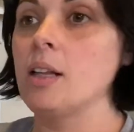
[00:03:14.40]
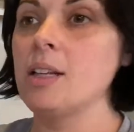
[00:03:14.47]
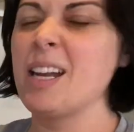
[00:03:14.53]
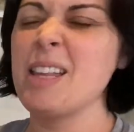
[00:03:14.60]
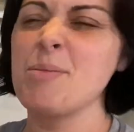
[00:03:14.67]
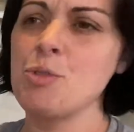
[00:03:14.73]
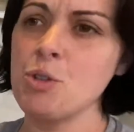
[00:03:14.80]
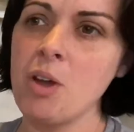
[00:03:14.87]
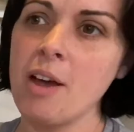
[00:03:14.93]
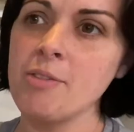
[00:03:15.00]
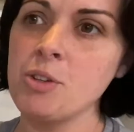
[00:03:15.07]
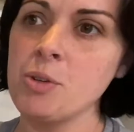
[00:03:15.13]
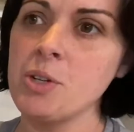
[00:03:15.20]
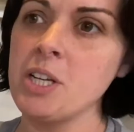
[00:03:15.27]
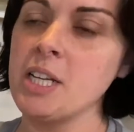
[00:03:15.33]
lot of them do have
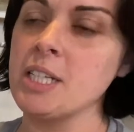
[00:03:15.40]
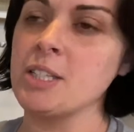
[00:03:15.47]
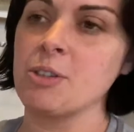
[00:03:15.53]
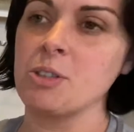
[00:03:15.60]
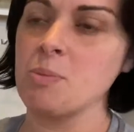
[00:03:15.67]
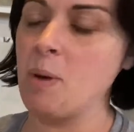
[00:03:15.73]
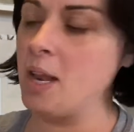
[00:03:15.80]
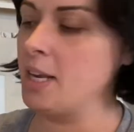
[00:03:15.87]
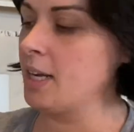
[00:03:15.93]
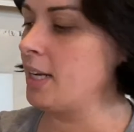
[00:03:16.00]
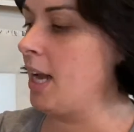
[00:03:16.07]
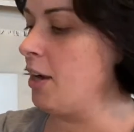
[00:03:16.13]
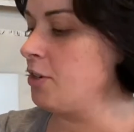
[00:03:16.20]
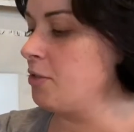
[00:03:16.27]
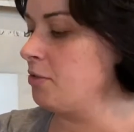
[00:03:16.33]
nudity, so depending on
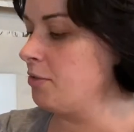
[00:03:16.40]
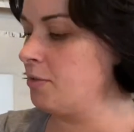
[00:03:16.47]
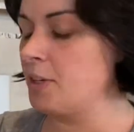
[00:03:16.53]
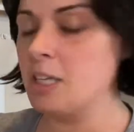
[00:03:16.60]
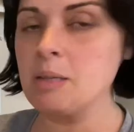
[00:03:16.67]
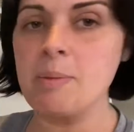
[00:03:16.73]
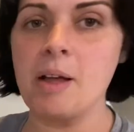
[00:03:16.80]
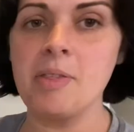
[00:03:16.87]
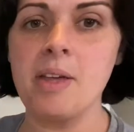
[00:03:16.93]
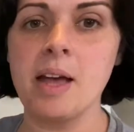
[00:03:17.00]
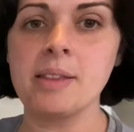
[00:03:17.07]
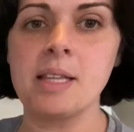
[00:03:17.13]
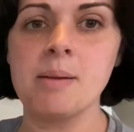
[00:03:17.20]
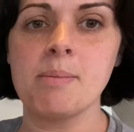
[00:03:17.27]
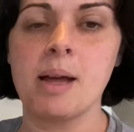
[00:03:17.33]
how you feel about
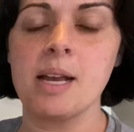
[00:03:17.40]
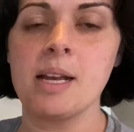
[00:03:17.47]
that, they might